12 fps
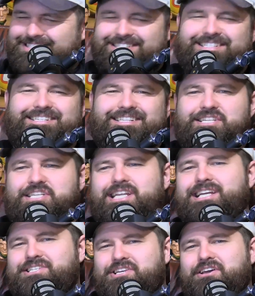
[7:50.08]
She's
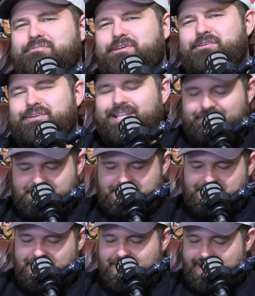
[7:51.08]
listening to me. We love to
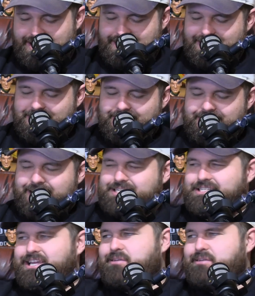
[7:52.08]
see it. Next team,